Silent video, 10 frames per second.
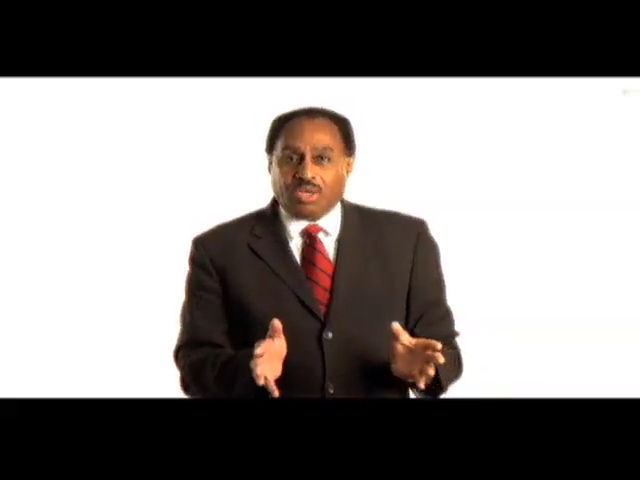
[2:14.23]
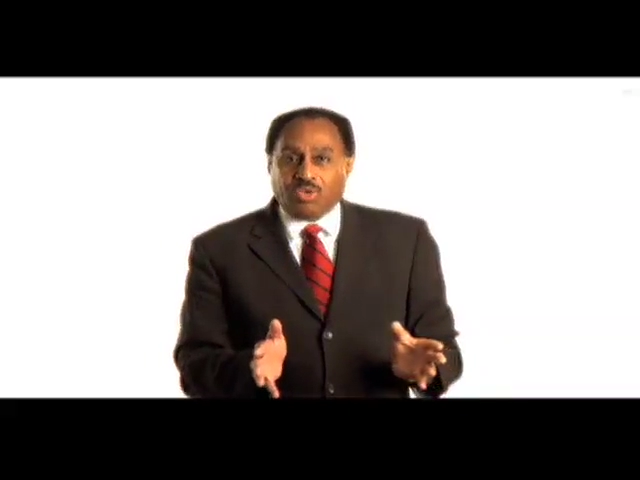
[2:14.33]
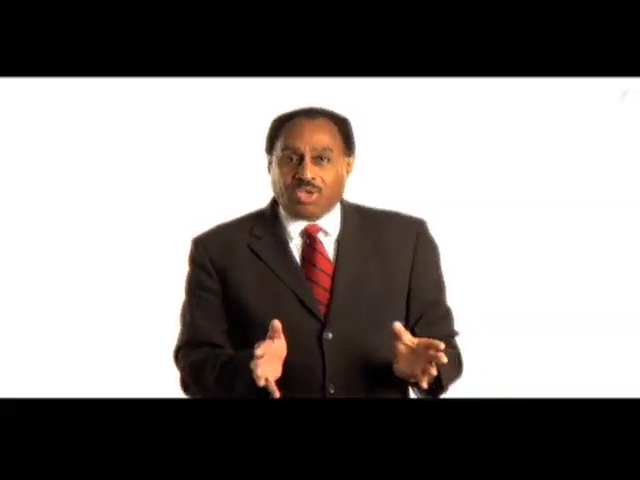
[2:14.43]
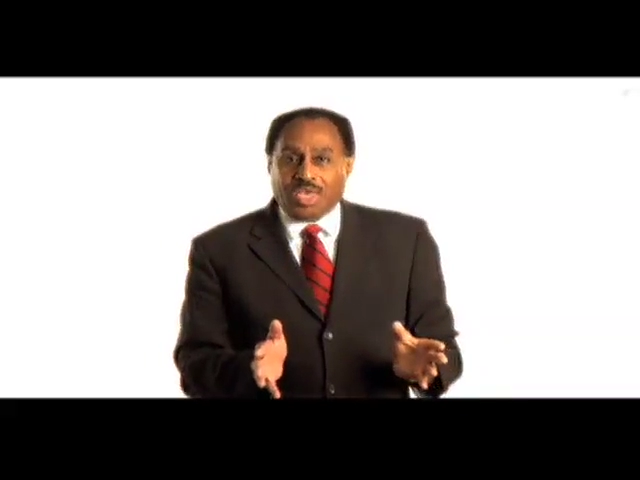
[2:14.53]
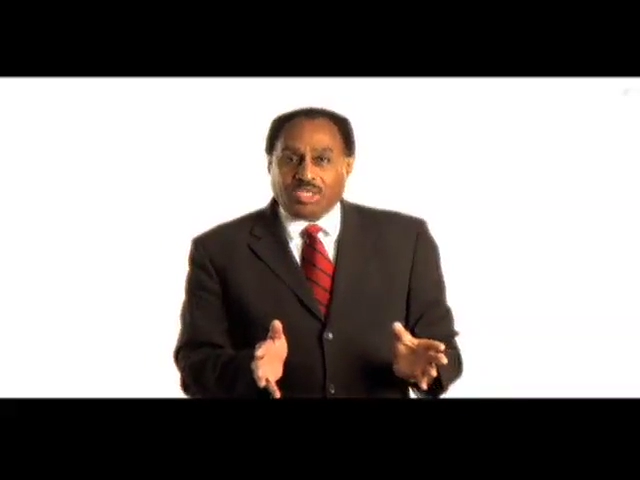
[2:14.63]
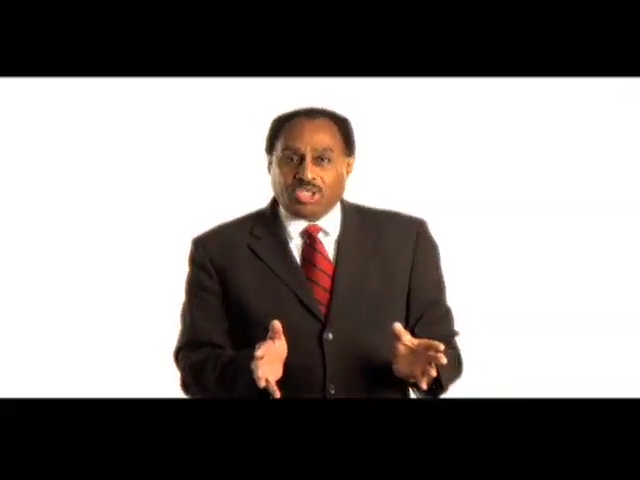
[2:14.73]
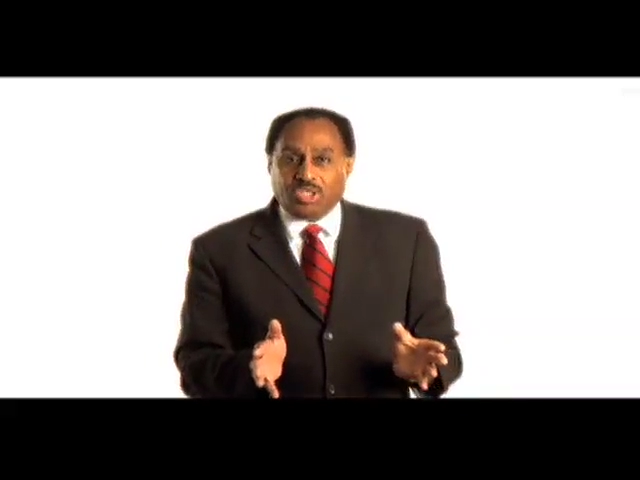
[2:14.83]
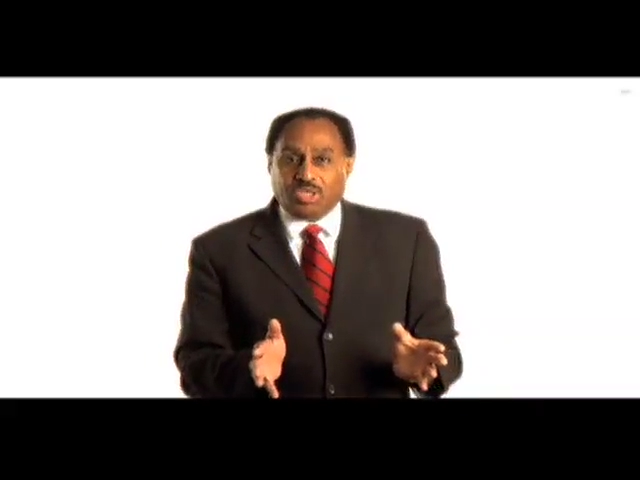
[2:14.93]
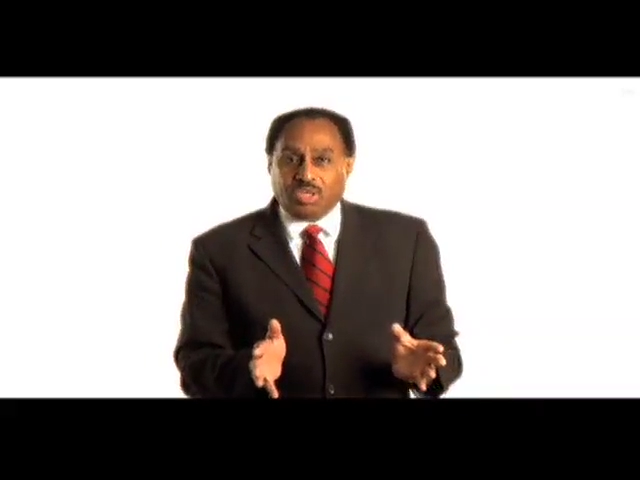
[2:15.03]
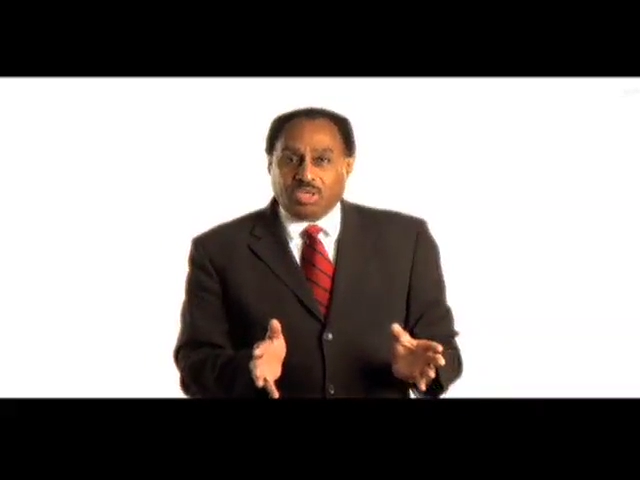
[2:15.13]

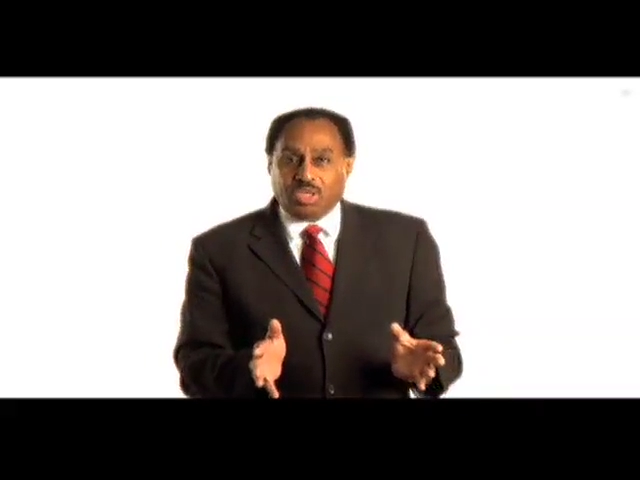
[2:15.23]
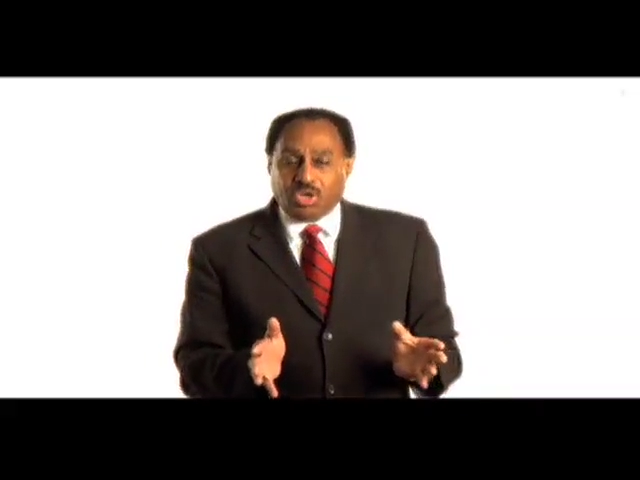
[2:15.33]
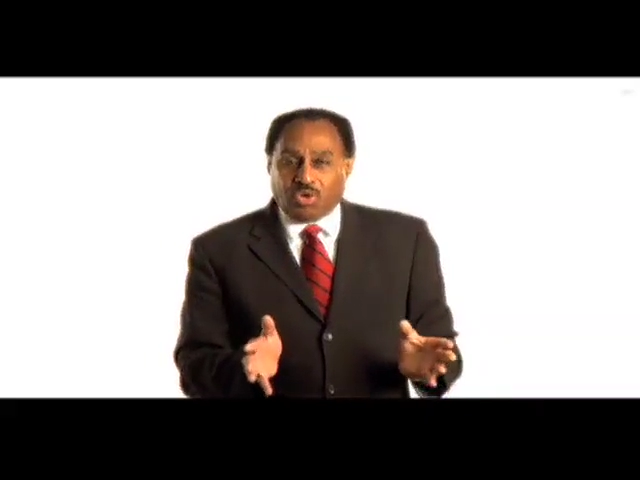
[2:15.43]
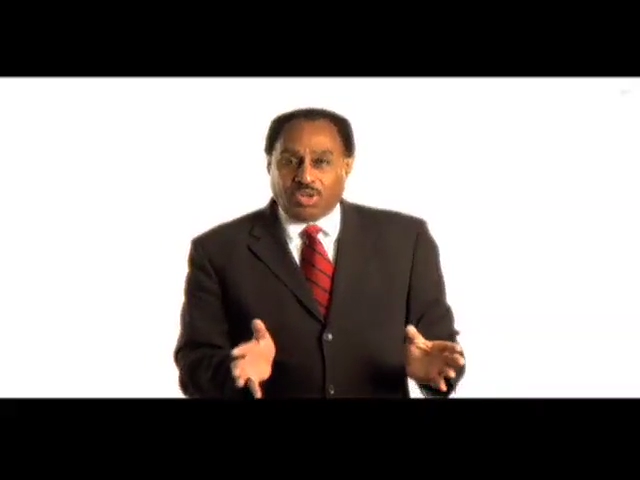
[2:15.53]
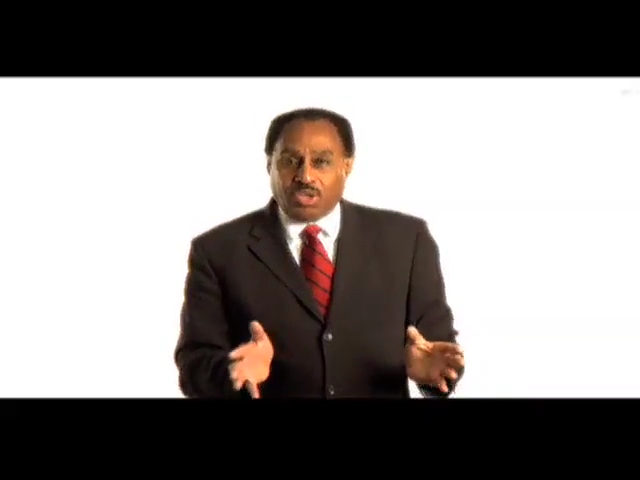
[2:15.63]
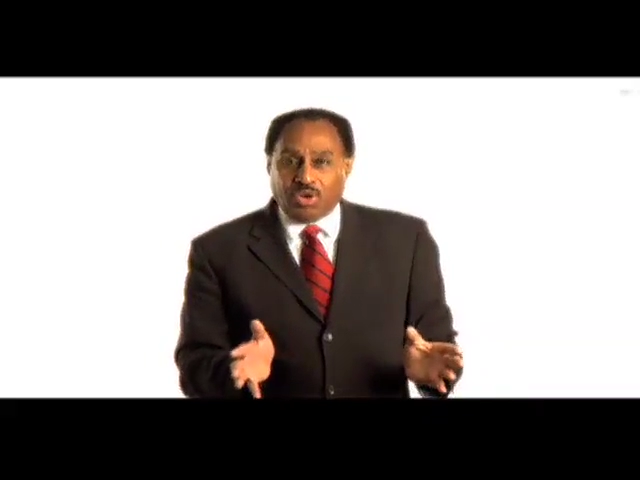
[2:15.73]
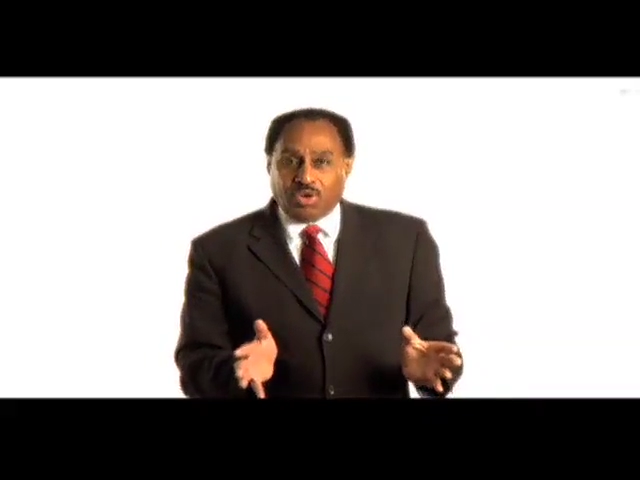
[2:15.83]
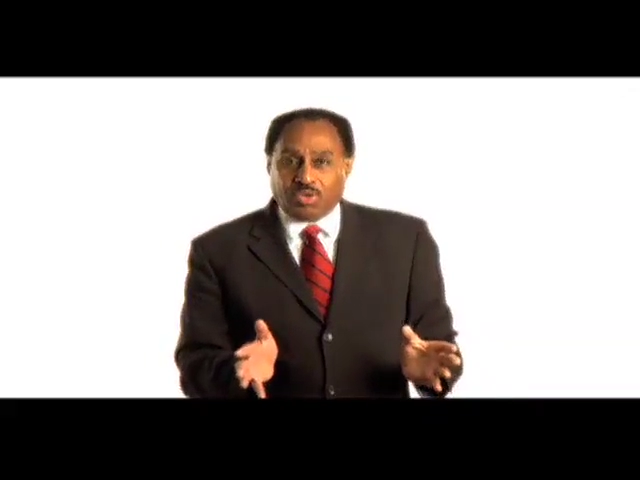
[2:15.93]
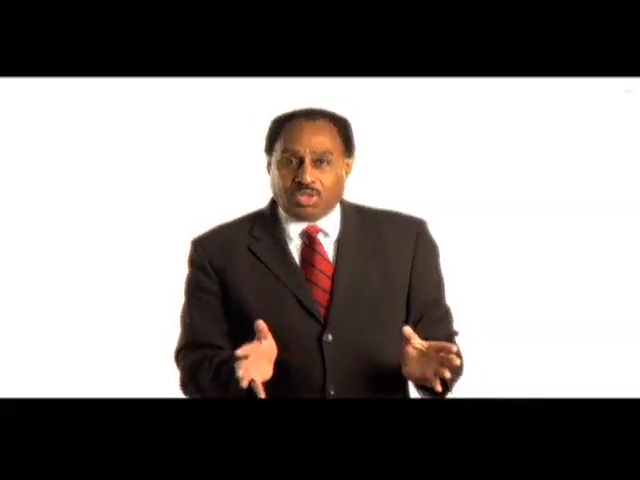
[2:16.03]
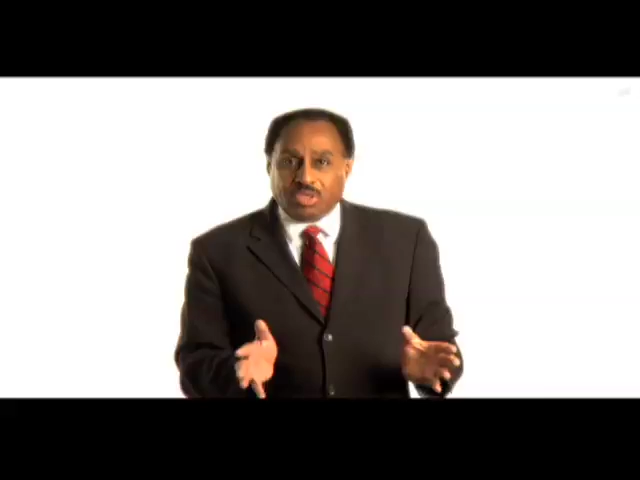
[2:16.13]
location here on the
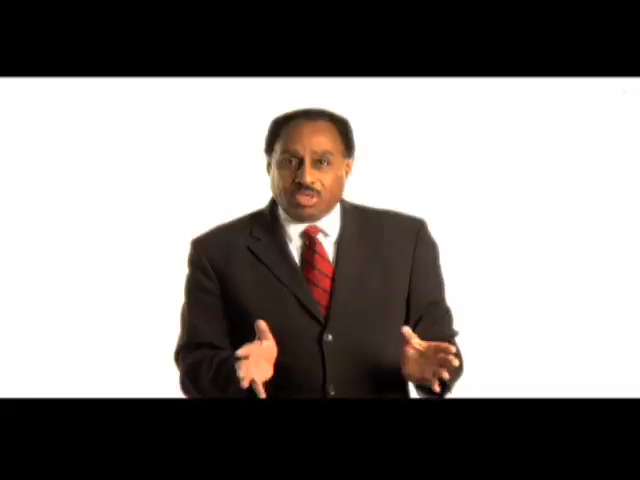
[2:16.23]
Earth.